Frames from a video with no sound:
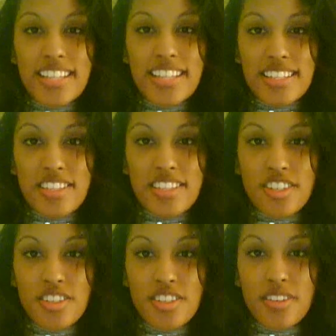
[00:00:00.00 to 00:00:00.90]
license
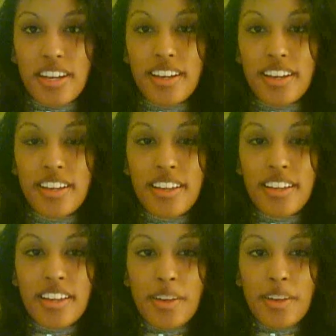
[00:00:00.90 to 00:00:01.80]
to
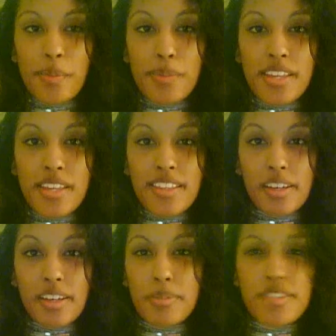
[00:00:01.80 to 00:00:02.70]
be
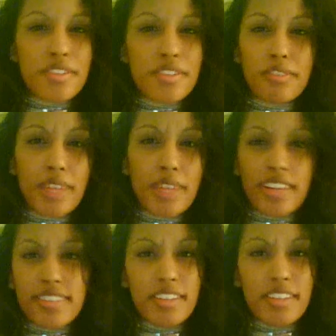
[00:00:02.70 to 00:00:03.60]
the commencer of weddings.